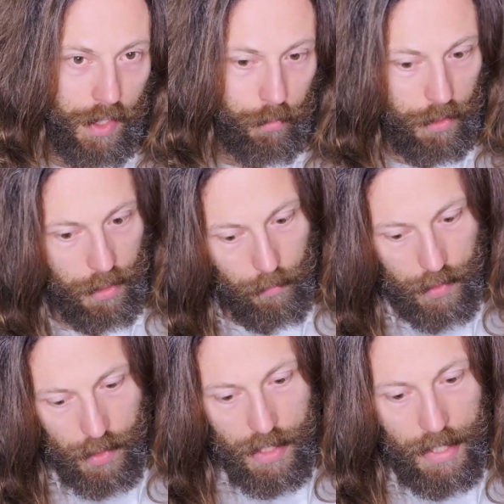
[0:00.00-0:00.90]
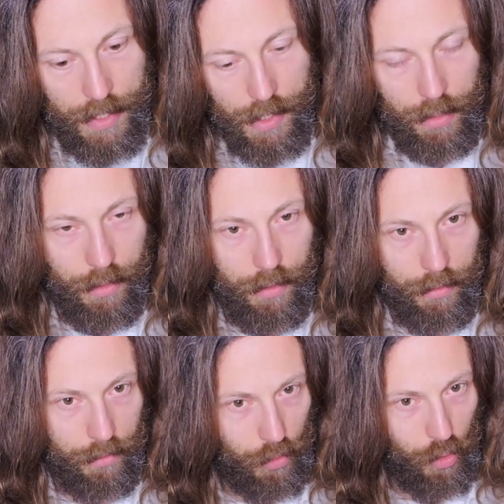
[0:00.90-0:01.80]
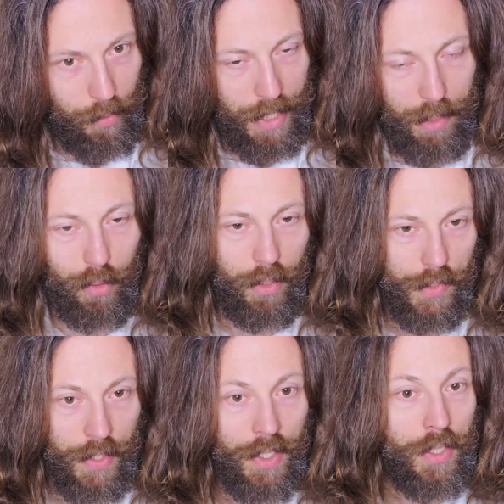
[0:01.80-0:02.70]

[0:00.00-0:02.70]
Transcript: and when he was slicing human eyeballs